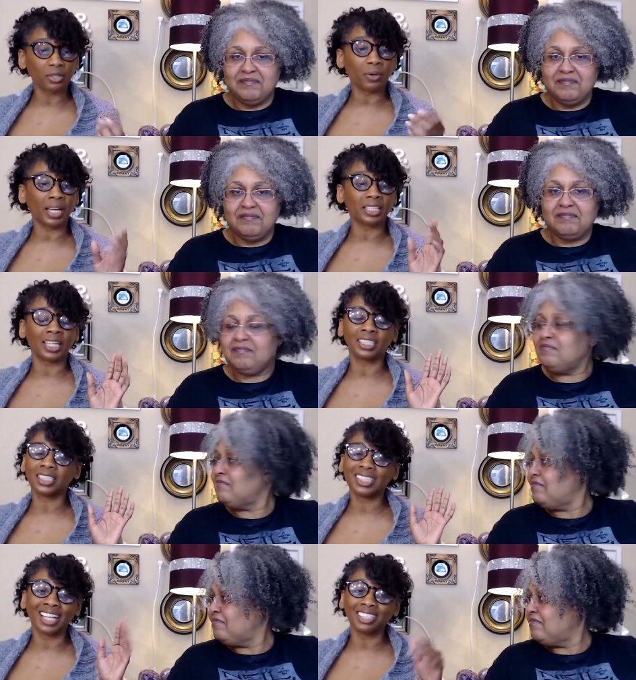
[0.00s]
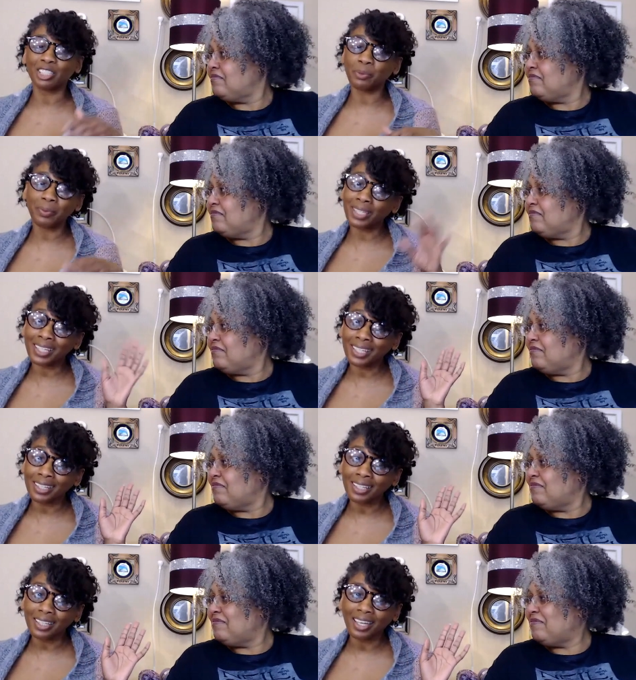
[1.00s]
Speaker 1: So I, it's not just
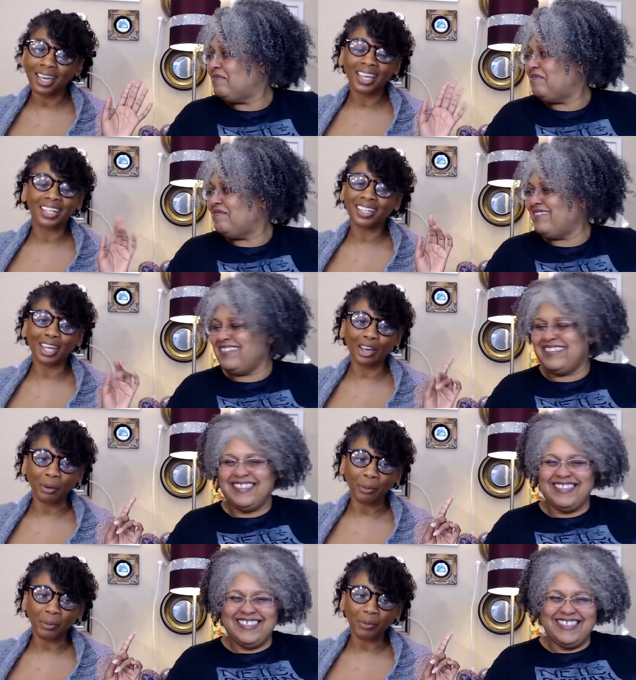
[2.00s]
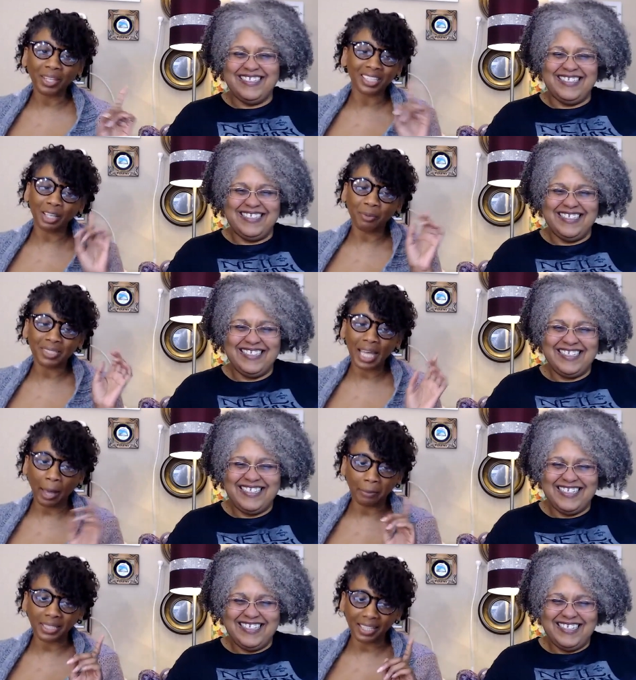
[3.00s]
wee. No, that's not what's
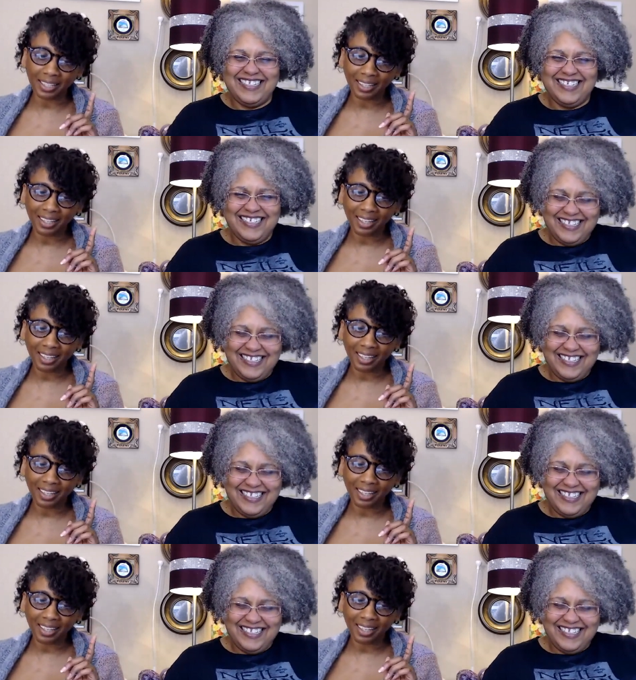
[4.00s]
happening.